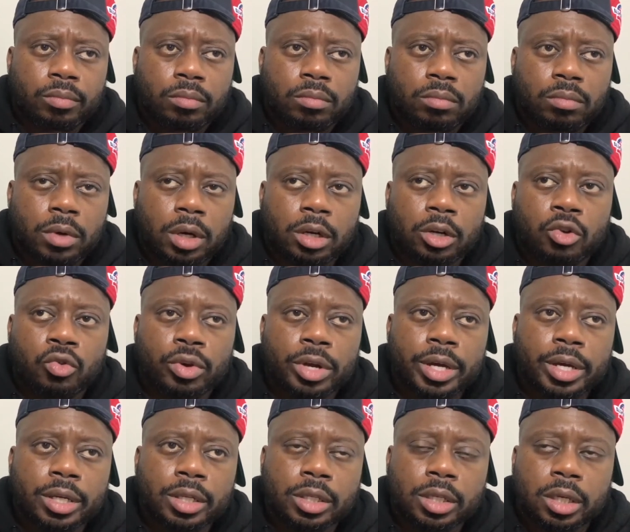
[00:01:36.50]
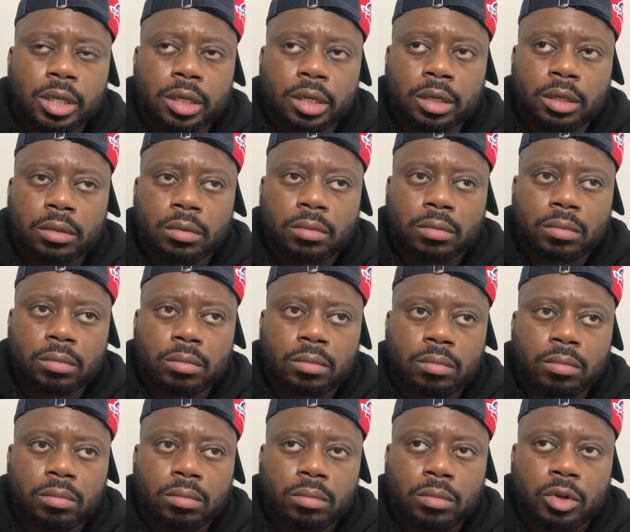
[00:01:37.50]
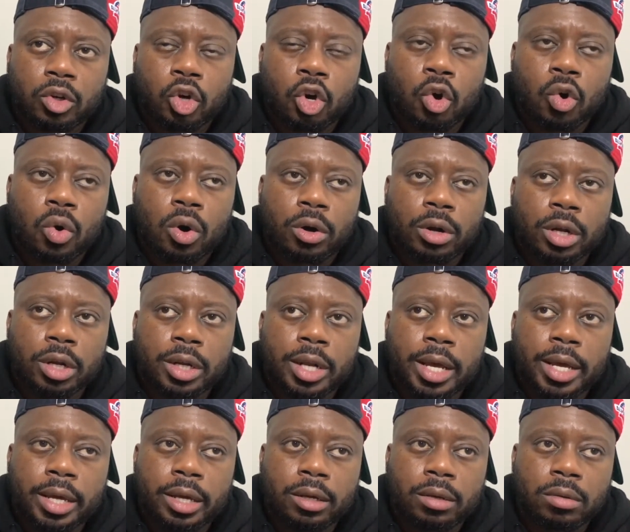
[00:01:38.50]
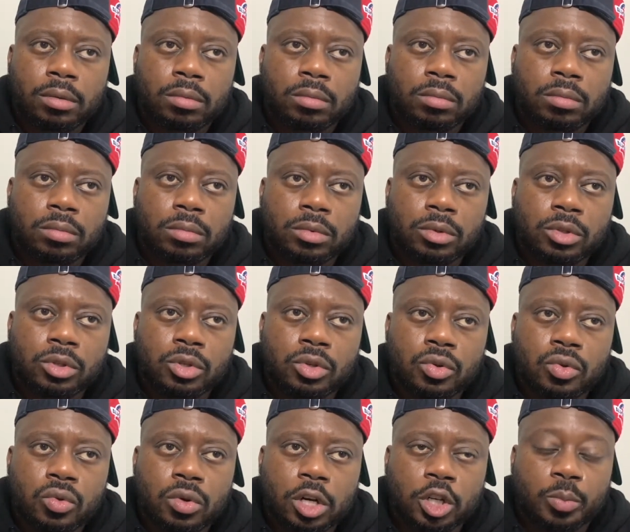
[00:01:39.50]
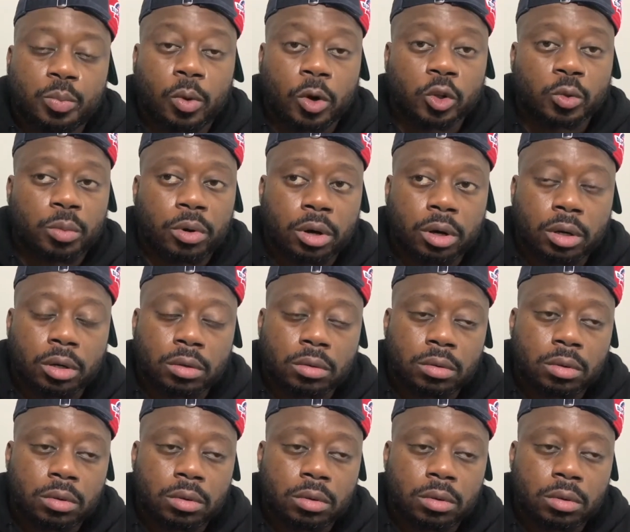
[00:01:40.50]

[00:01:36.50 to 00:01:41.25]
agreeing to go on a date to a sports bar, you